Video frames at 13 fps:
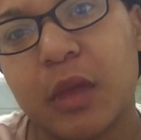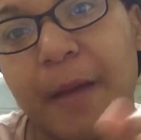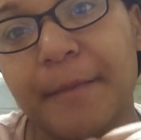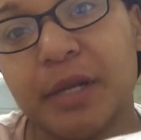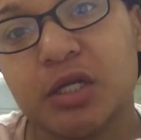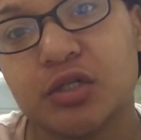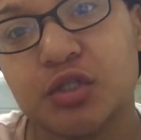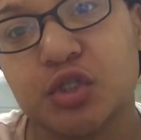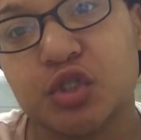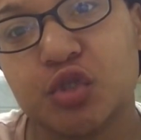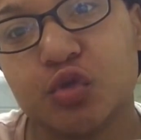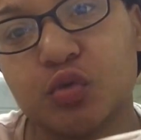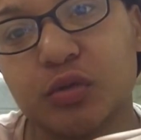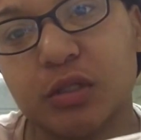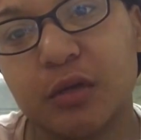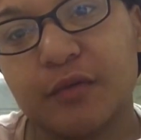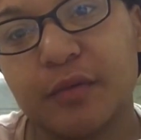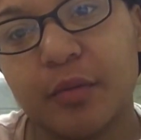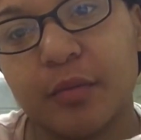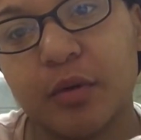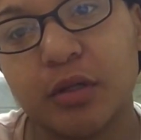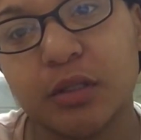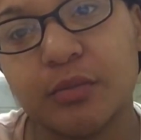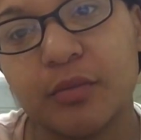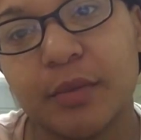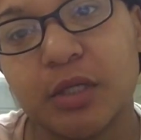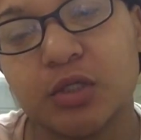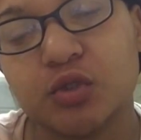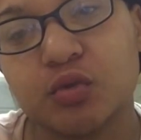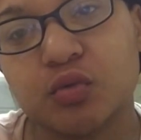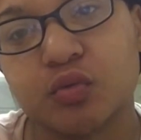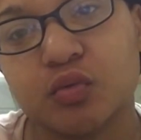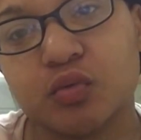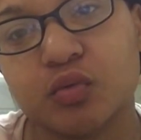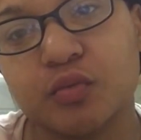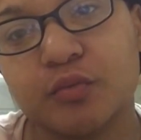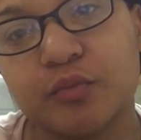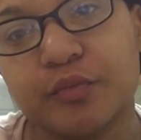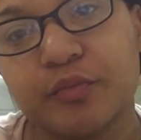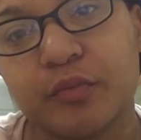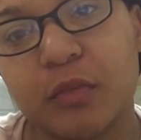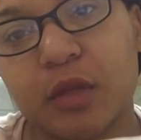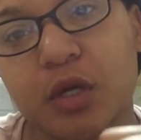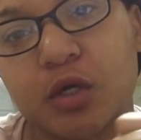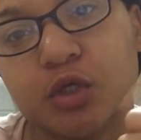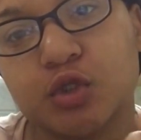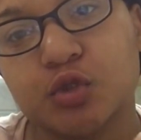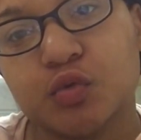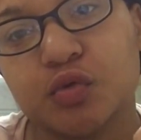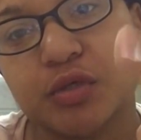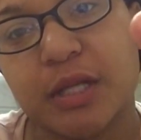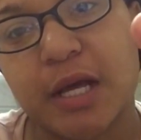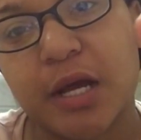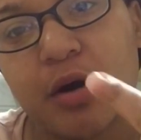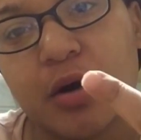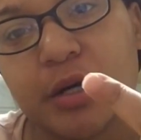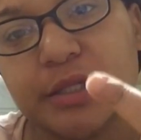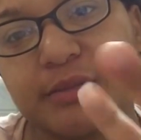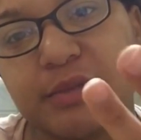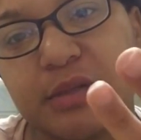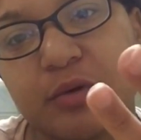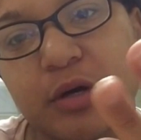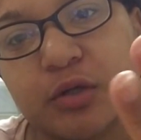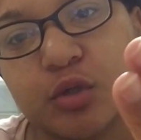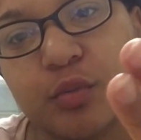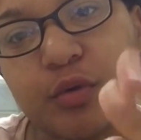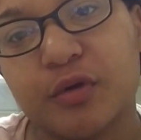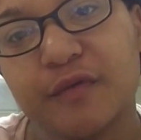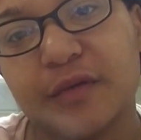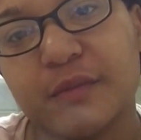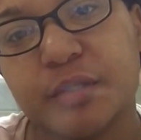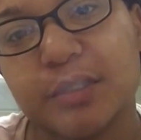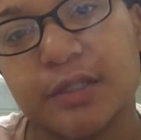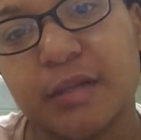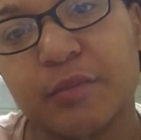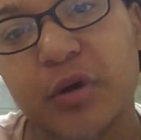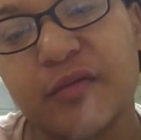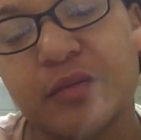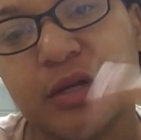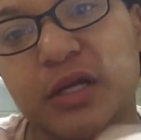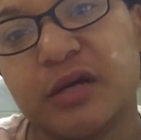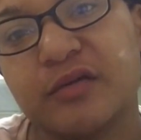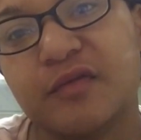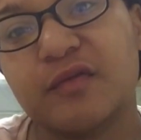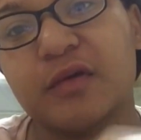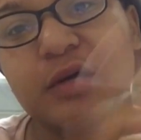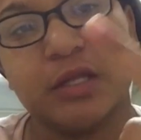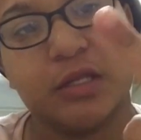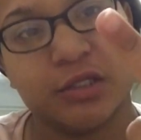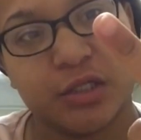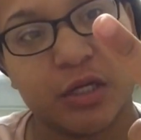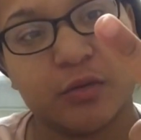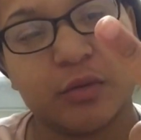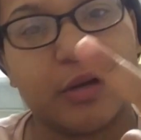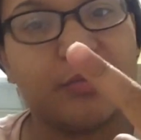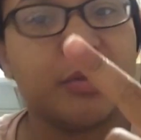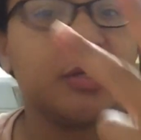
I've been here since June, January, February, March, April, May, June. June, July, August, September, October, November, December. I've been here, January. I've